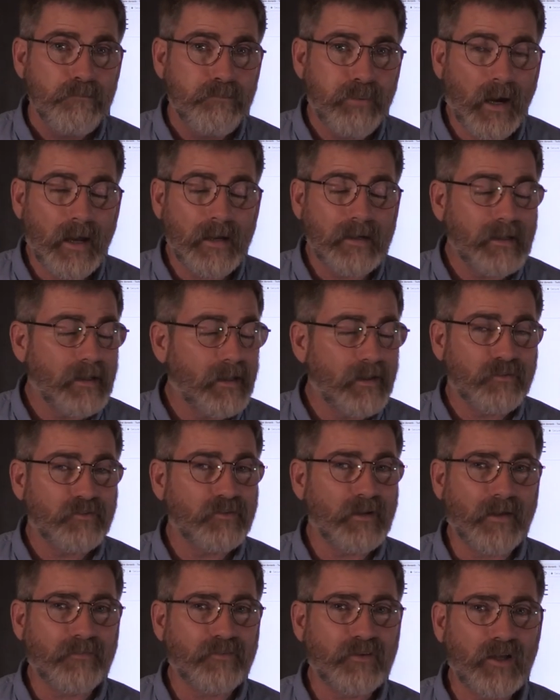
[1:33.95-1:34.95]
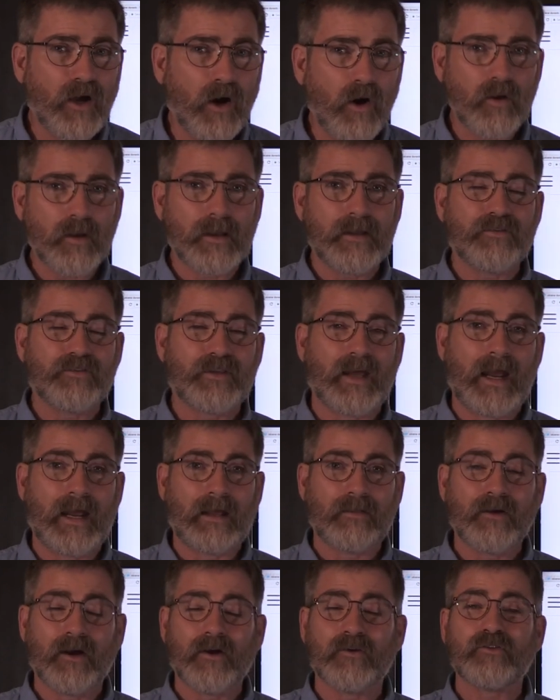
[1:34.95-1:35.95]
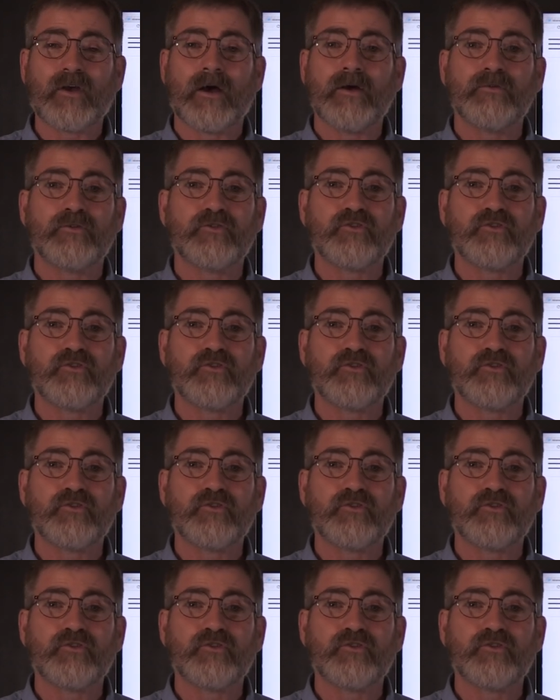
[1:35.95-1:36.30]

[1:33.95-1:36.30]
But it's not the only thing. There's a